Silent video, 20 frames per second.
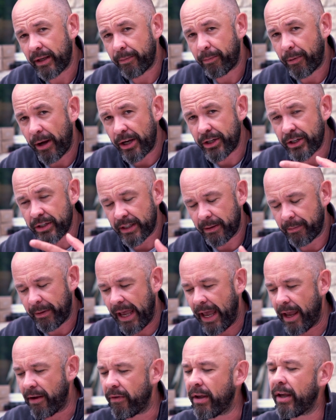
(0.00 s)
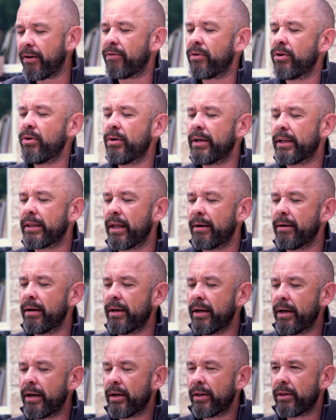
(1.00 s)
purchasing behavior, if
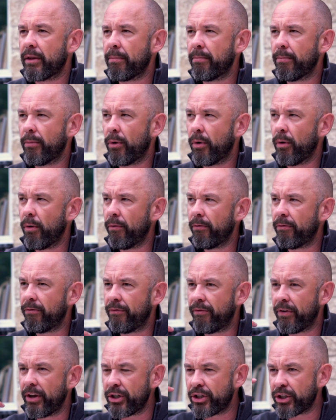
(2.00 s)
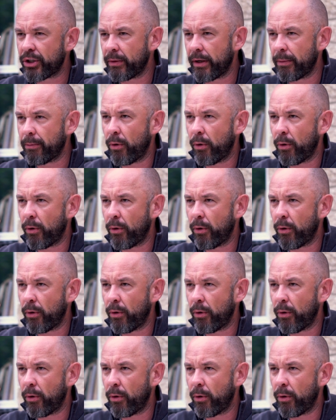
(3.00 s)
the more visually,